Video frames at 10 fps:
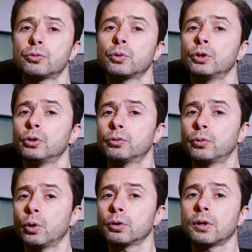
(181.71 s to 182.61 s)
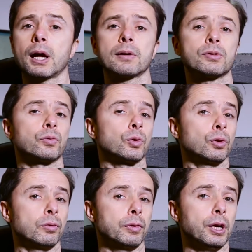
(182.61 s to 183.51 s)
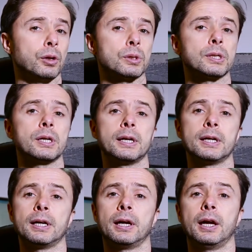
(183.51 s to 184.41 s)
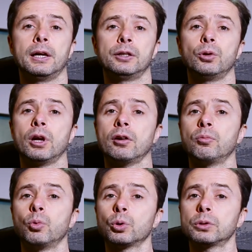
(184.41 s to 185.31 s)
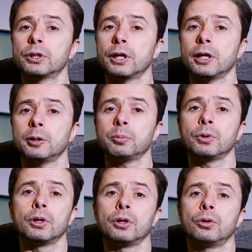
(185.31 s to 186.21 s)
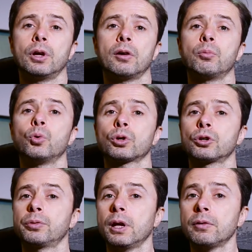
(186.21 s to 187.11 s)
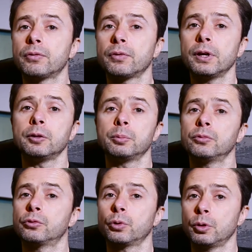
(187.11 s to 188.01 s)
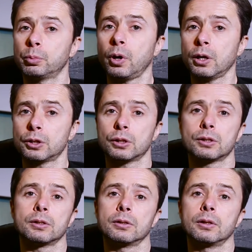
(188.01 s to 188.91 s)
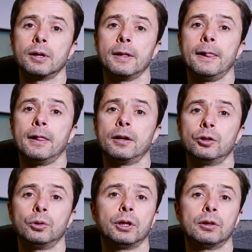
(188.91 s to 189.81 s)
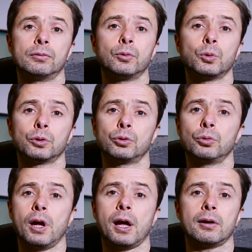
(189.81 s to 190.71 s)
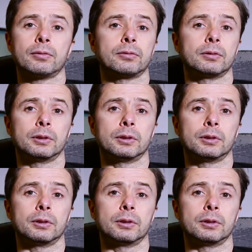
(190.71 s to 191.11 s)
for your photographs, for your videos, and you have more time, you have more creative freedom for your projects, you can afford to have